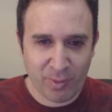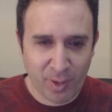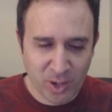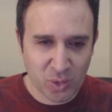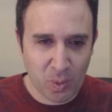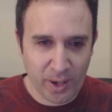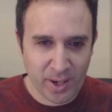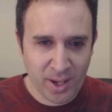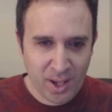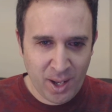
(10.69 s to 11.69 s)
The first
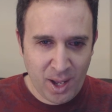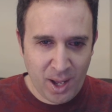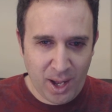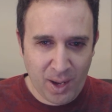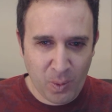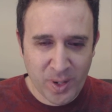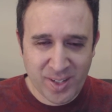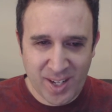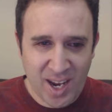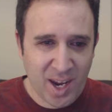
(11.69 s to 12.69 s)
one uh,
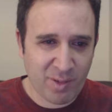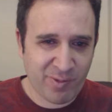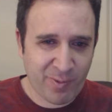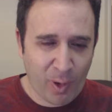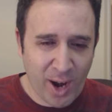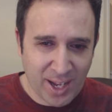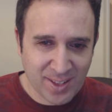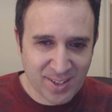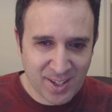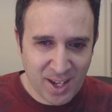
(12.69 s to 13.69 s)
was in
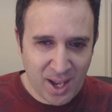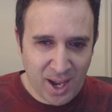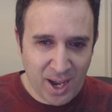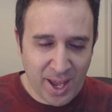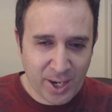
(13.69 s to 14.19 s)
France uh,